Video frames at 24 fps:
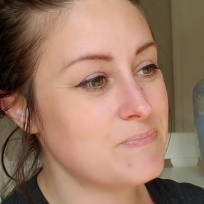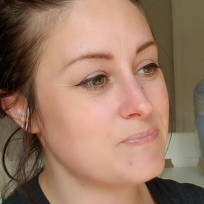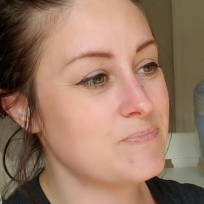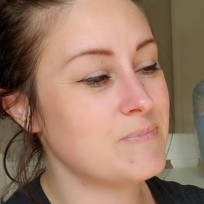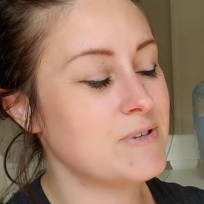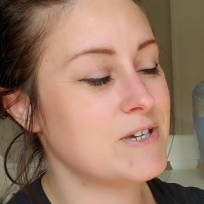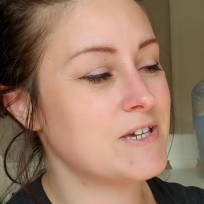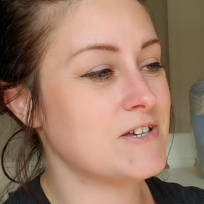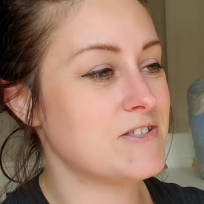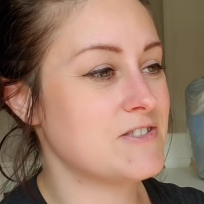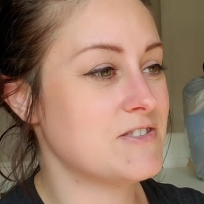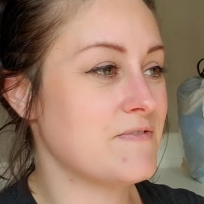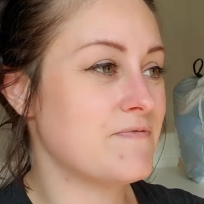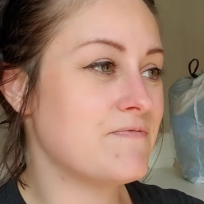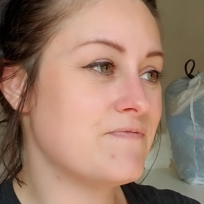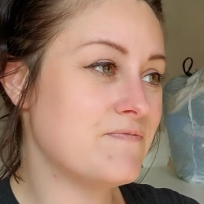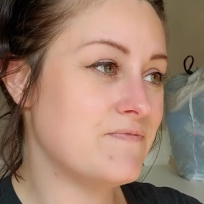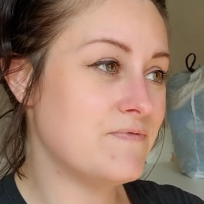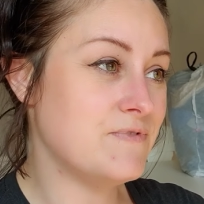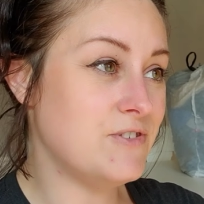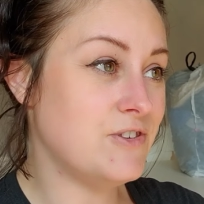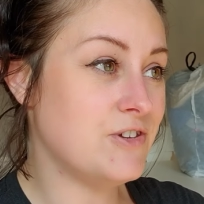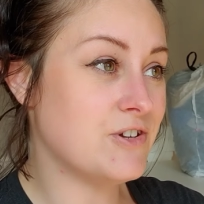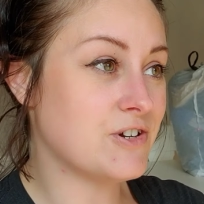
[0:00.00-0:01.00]
because if
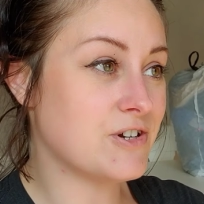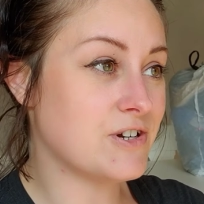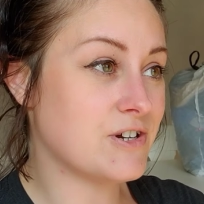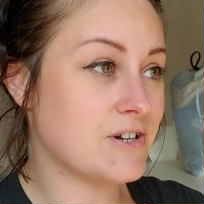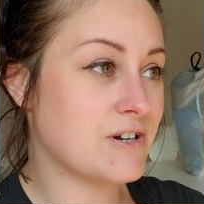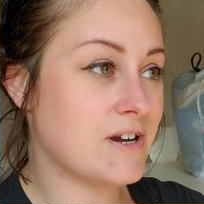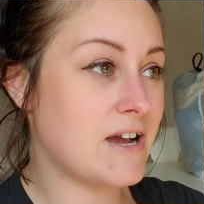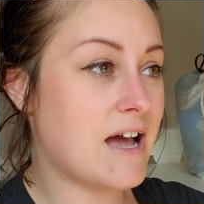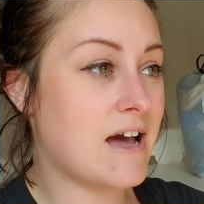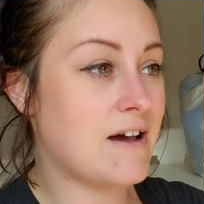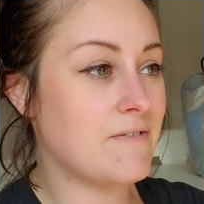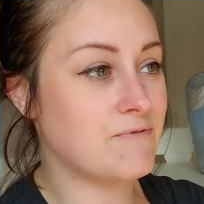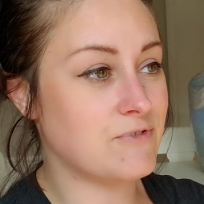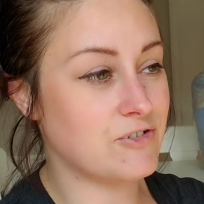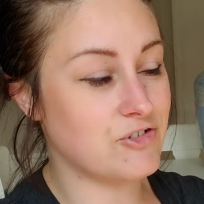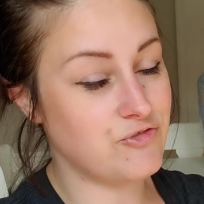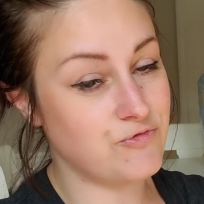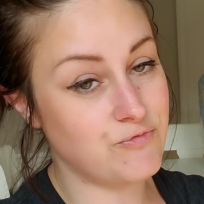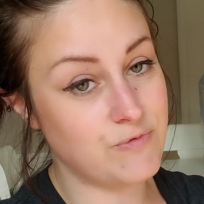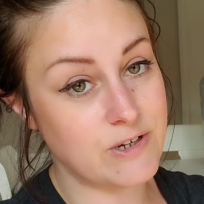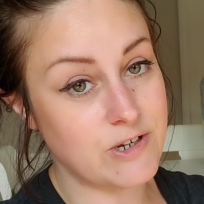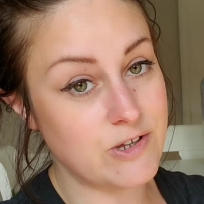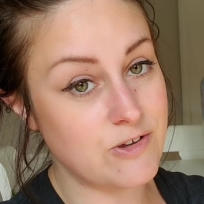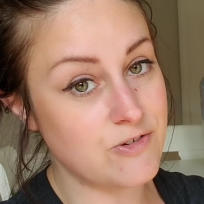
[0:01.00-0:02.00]
your average
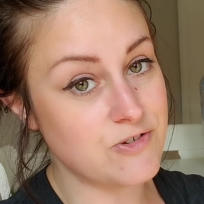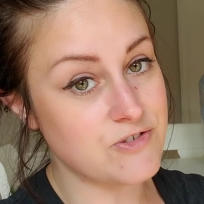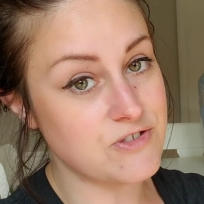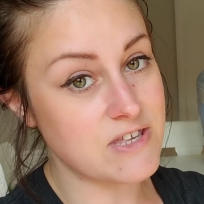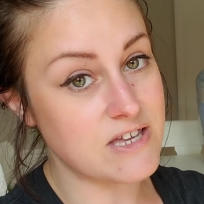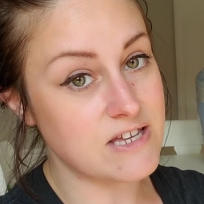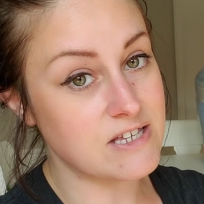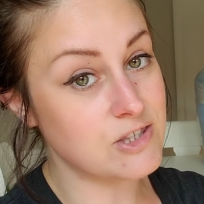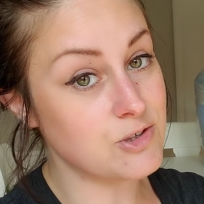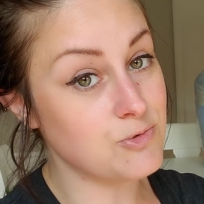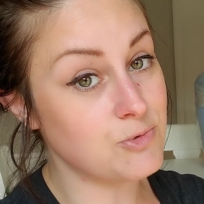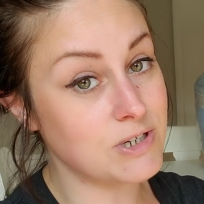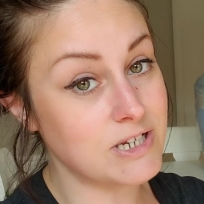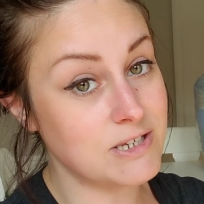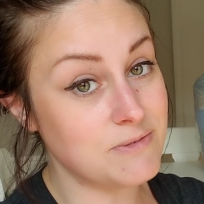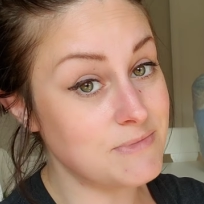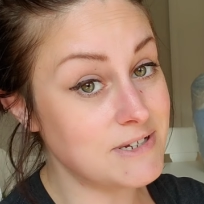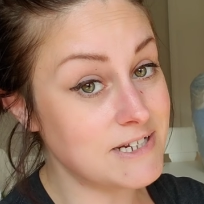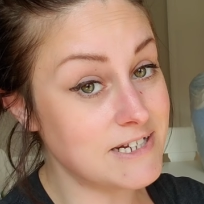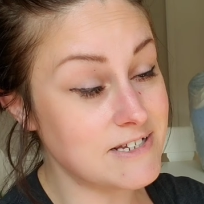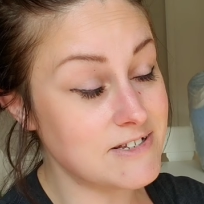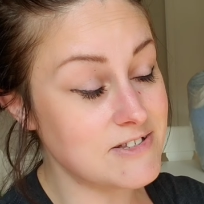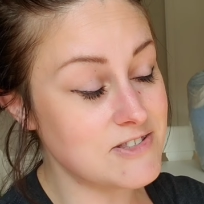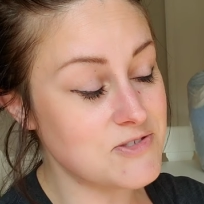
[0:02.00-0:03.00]
video is like 20
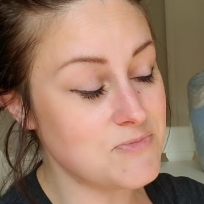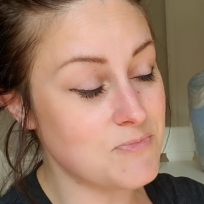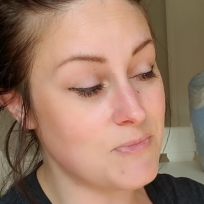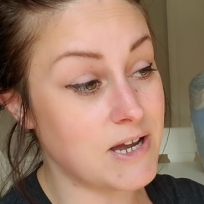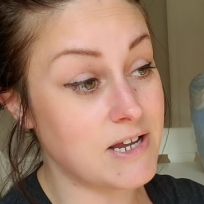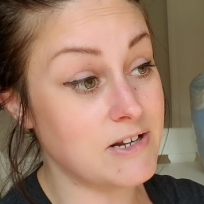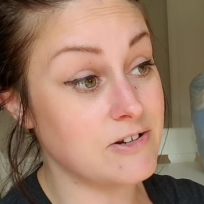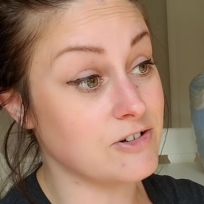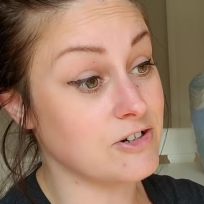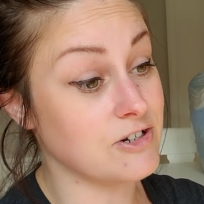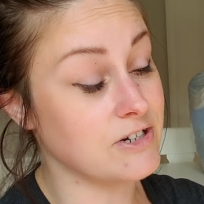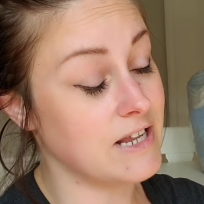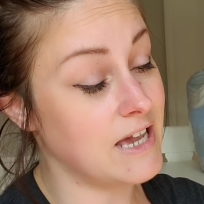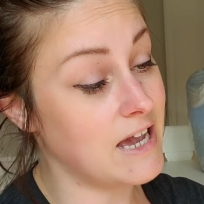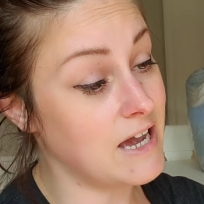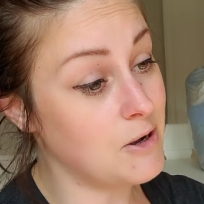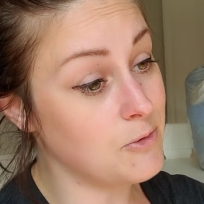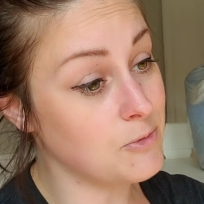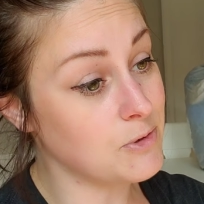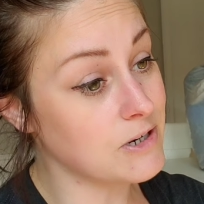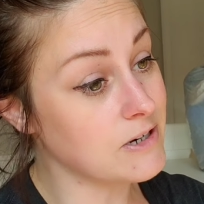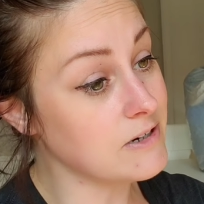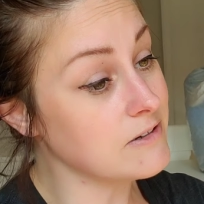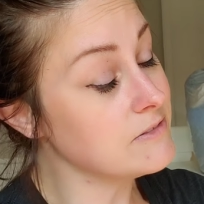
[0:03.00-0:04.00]
minutes, mine are an
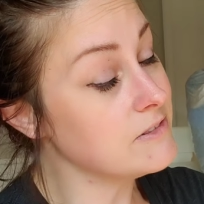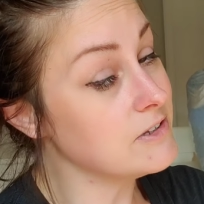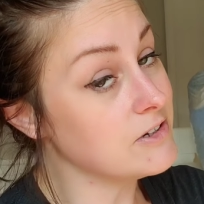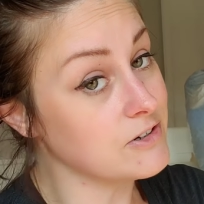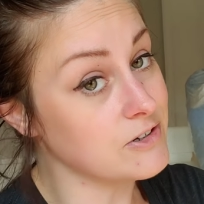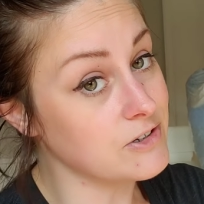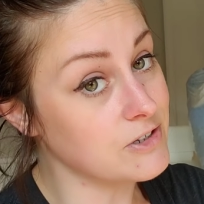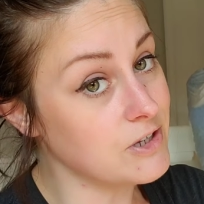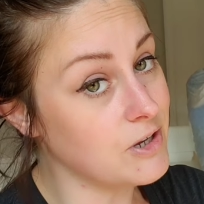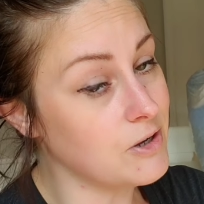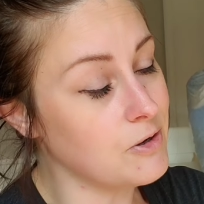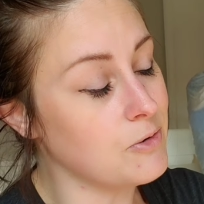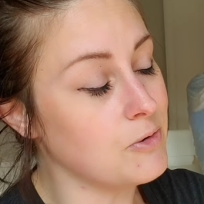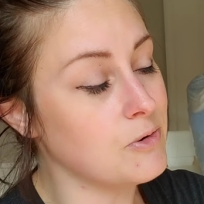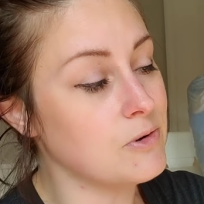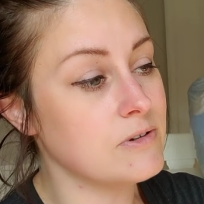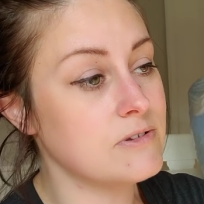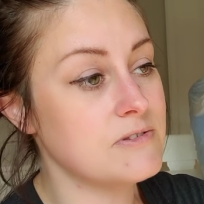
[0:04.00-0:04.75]
hour, there you go.